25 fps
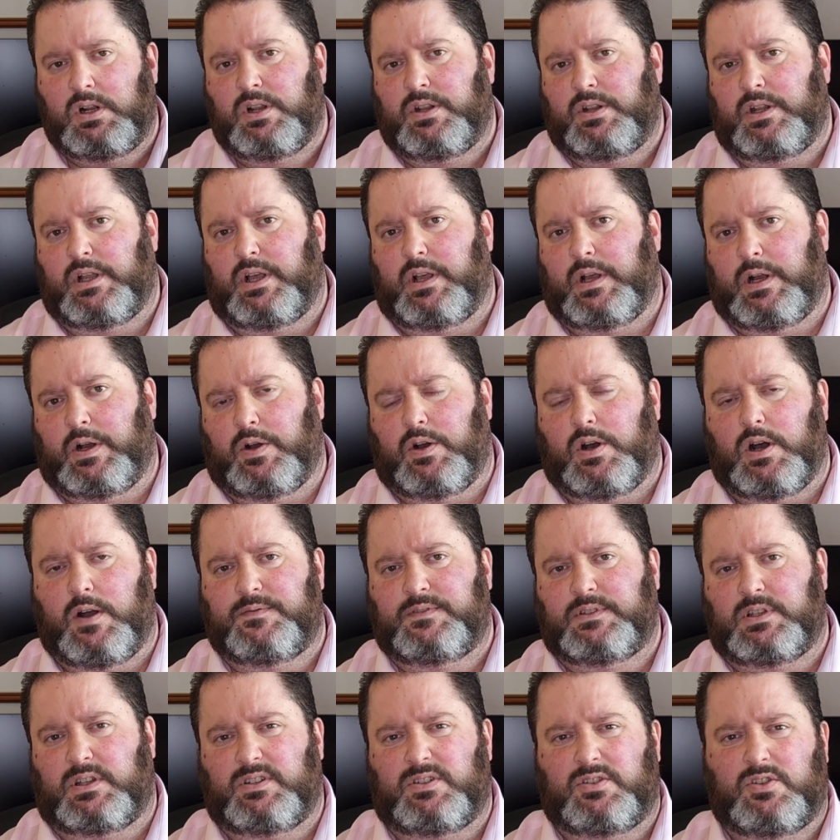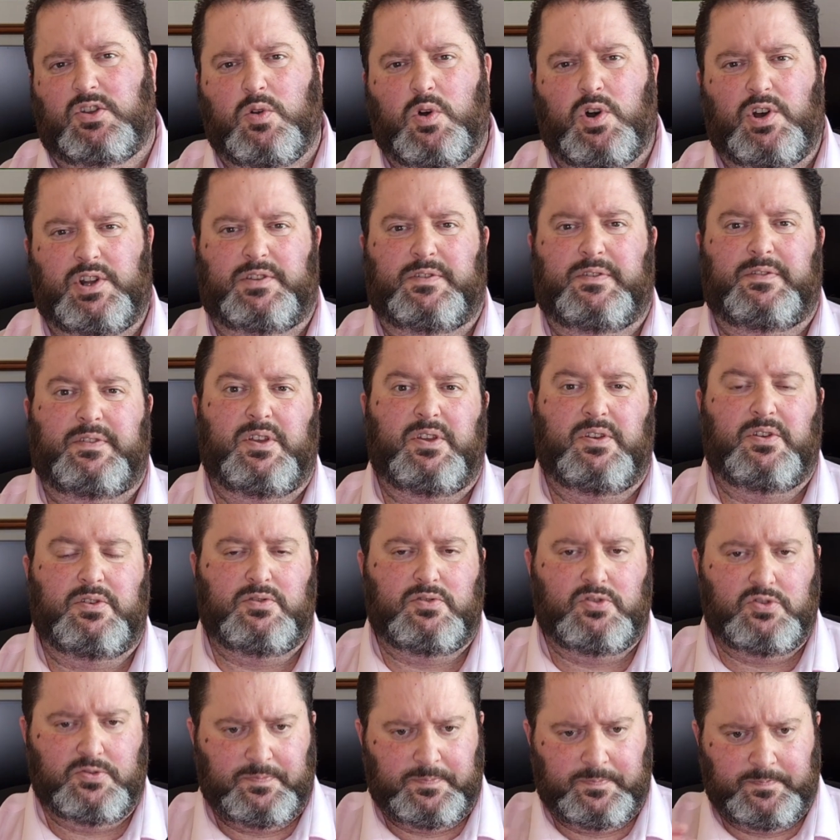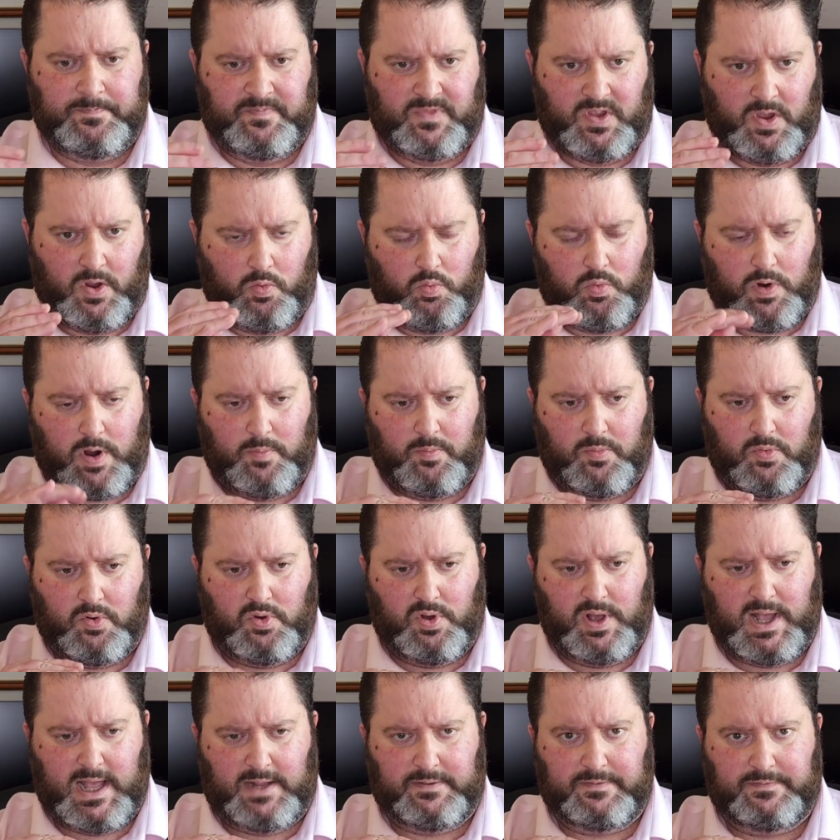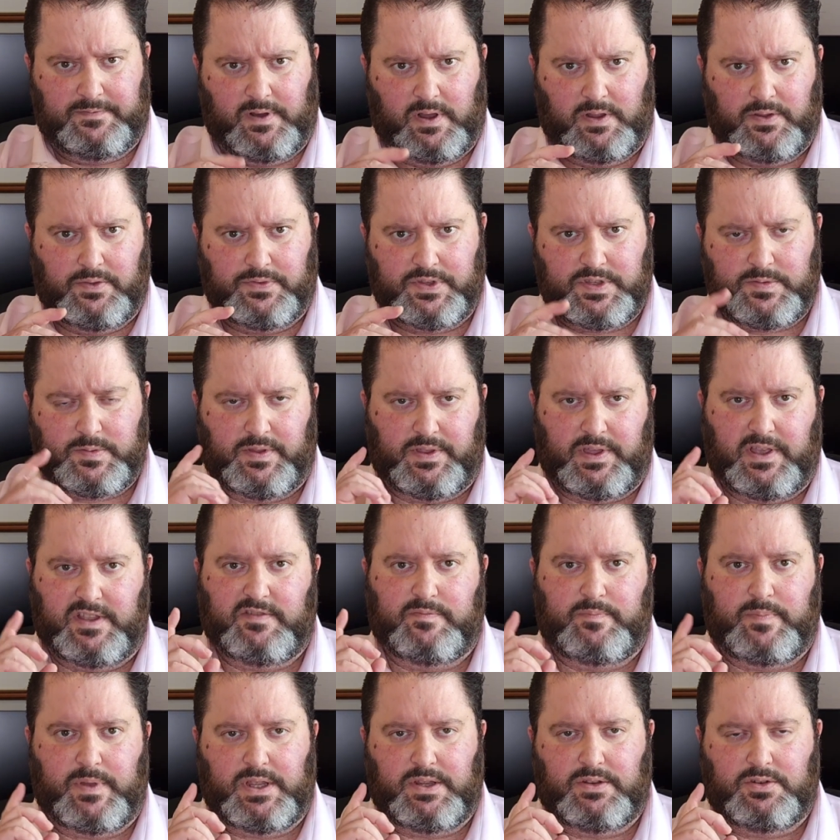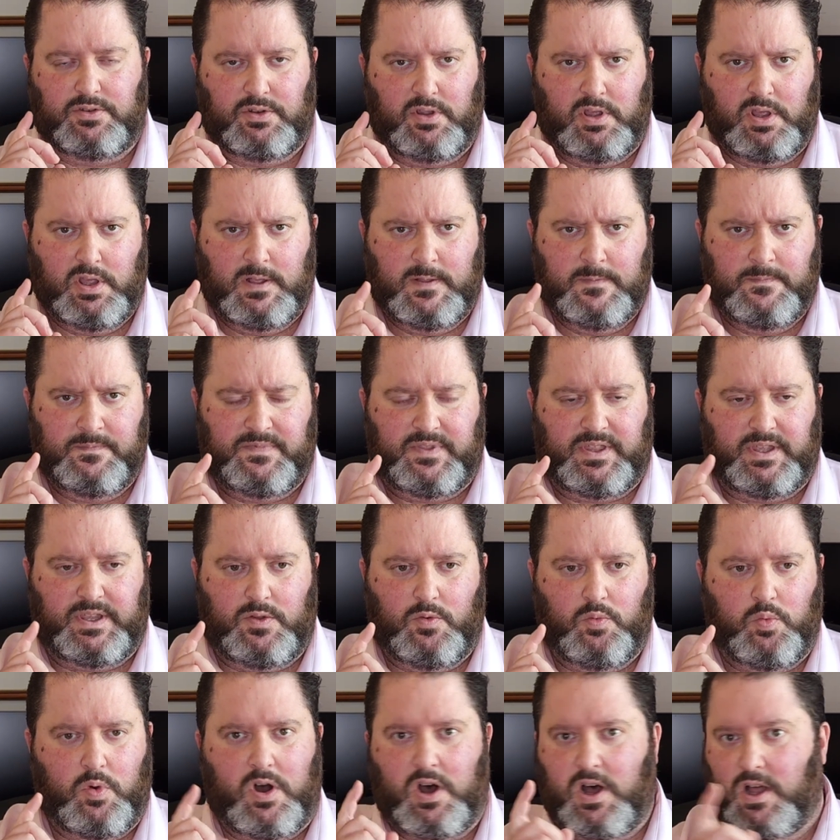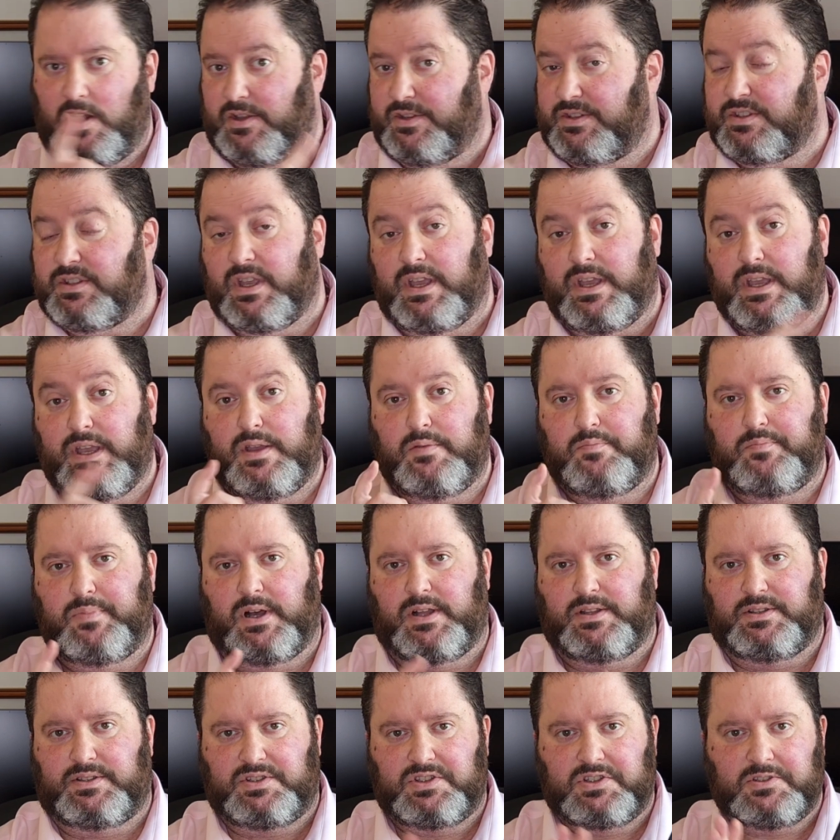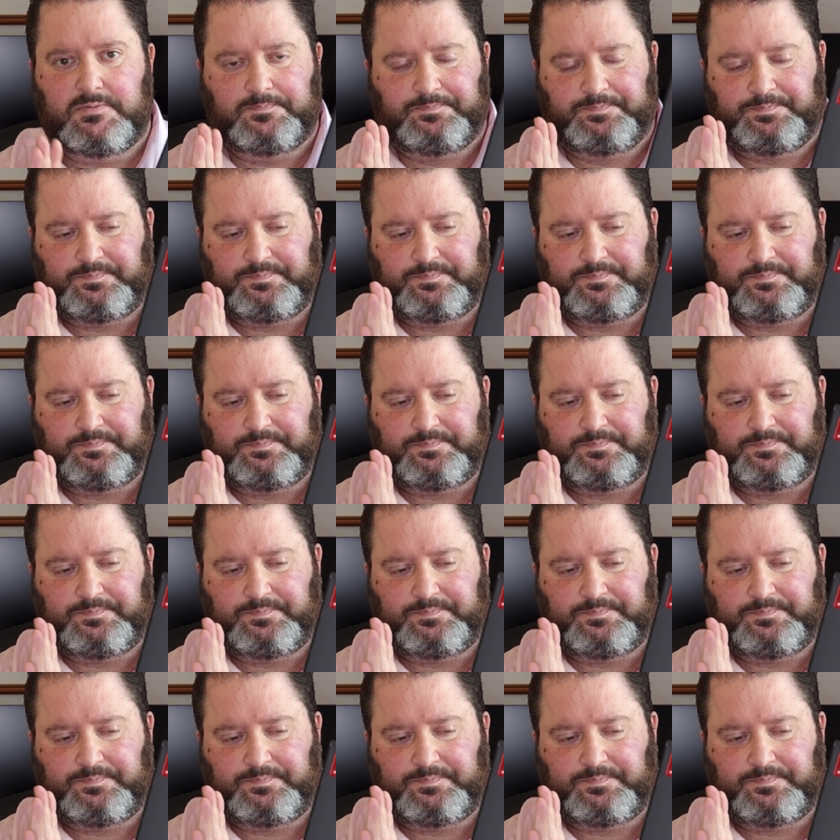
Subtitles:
Now, I've done quite a few One More headphones, but they've been the wireless earbuds.